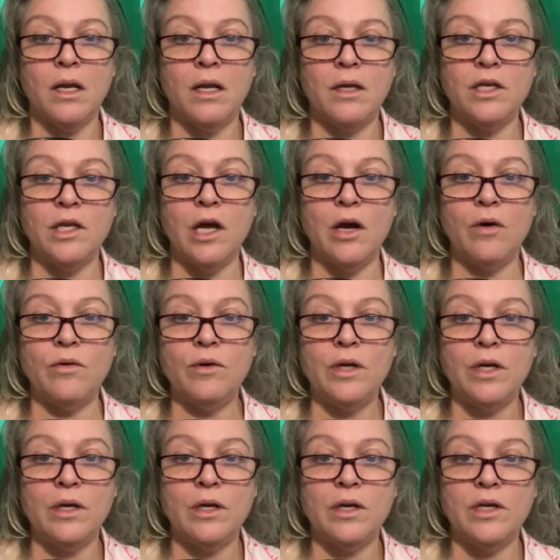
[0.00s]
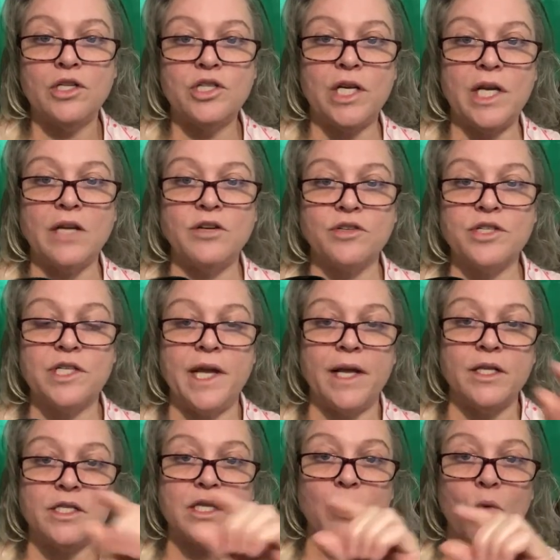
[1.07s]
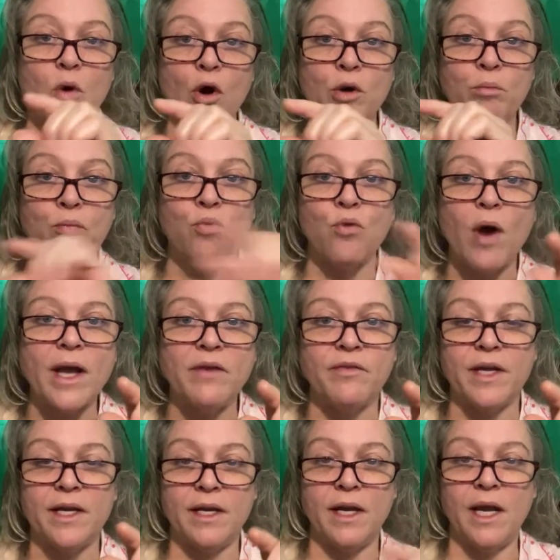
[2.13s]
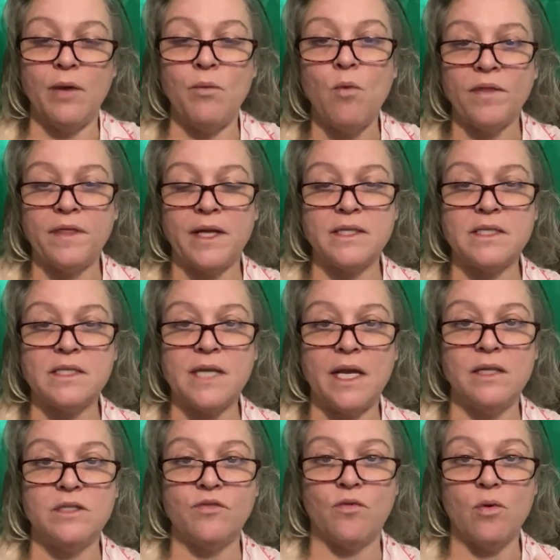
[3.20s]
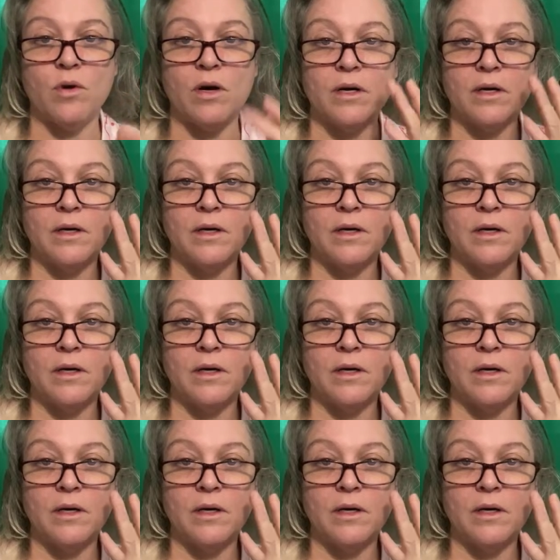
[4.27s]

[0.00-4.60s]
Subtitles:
She understands the word private and what that stands for.